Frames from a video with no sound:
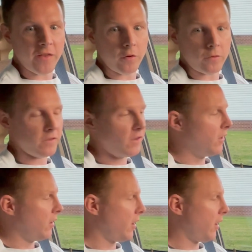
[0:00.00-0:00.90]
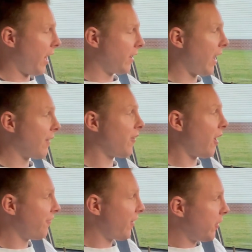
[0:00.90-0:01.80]
those. I have
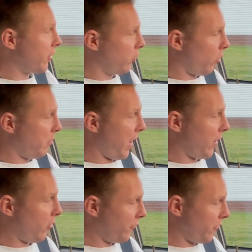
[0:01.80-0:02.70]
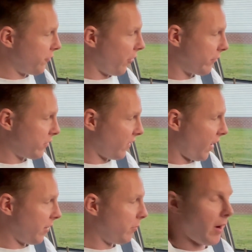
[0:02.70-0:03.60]
not found a door panel for the driver's
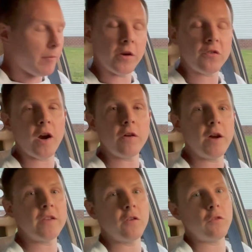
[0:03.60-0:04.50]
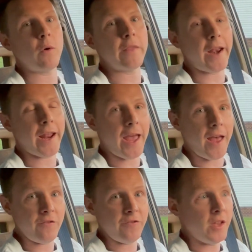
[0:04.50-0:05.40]
side, but I'm going to try and rescue the one that I
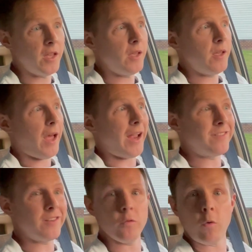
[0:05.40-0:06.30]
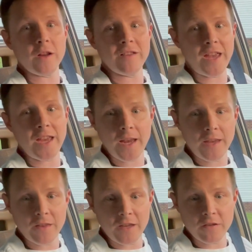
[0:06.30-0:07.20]
have. I didn't want to take
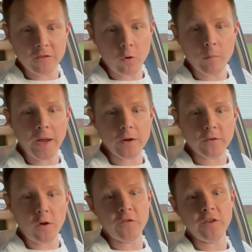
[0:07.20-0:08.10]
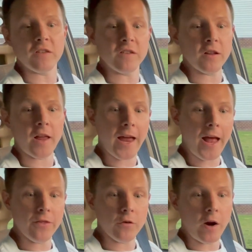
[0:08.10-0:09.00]
these door panels off until I
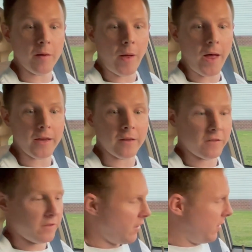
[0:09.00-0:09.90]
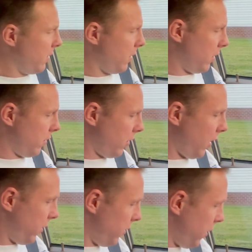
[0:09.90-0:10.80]
had the right pockets.
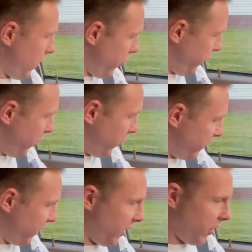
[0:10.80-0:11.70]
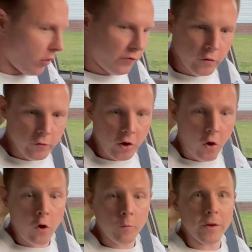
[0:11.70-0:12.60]
I don't know if you can see or if you
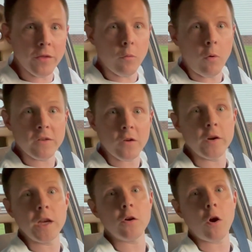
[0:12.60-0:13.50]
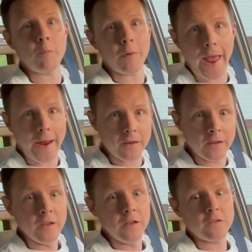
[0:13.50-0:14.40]
recall, but the ones on here are black,
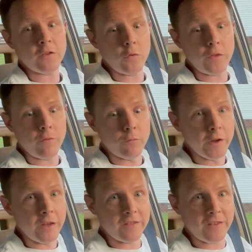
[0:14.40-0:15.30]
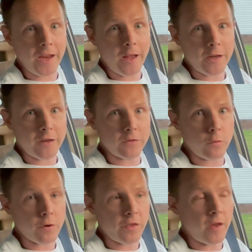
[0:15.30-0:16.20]
so they really stick out like a
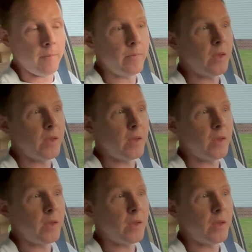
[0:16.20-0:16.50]
sore thumb.